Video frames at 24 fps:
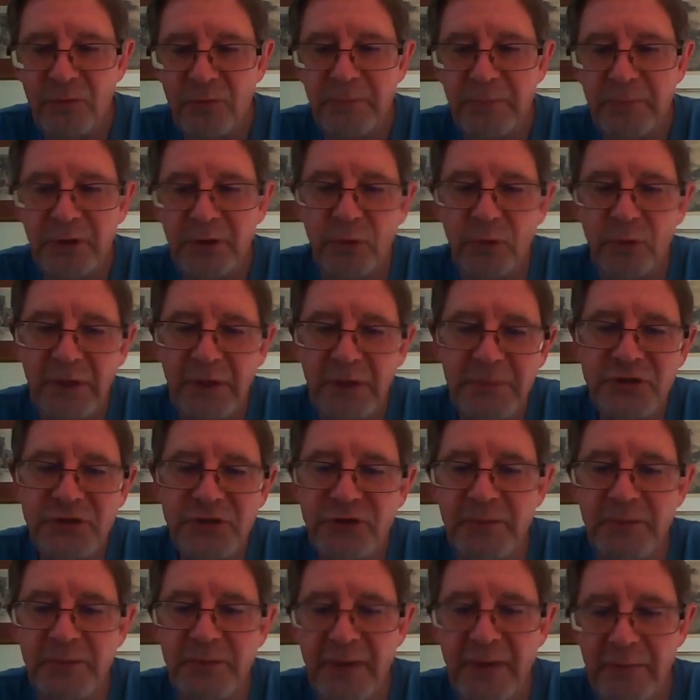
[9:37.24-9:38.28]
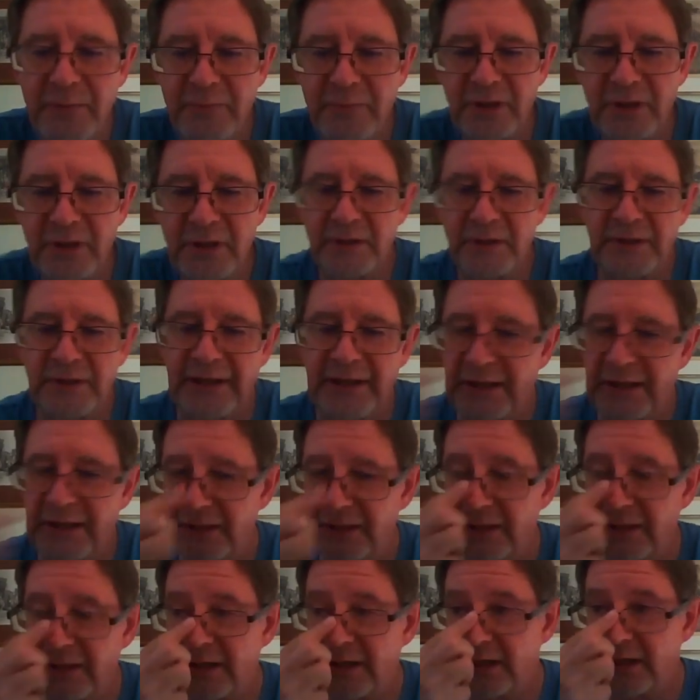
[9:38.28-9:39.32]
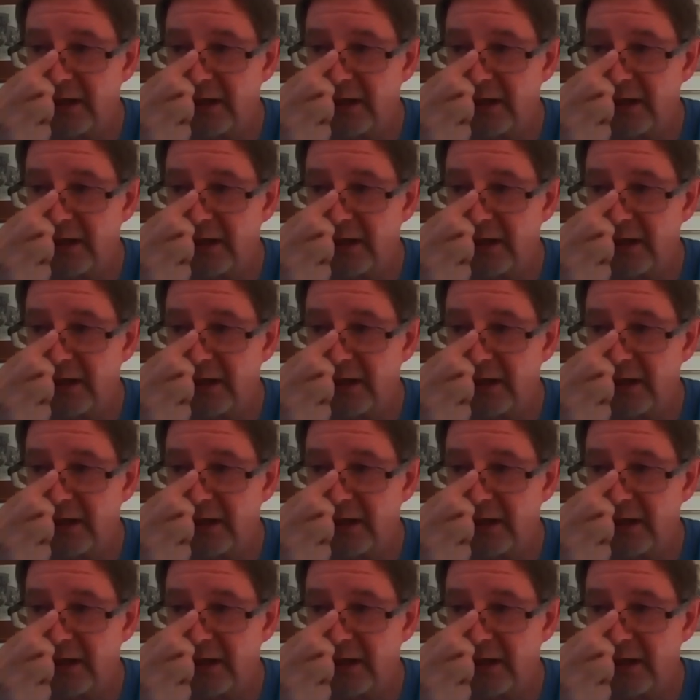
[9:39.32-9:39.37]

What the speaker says: But one must remember here,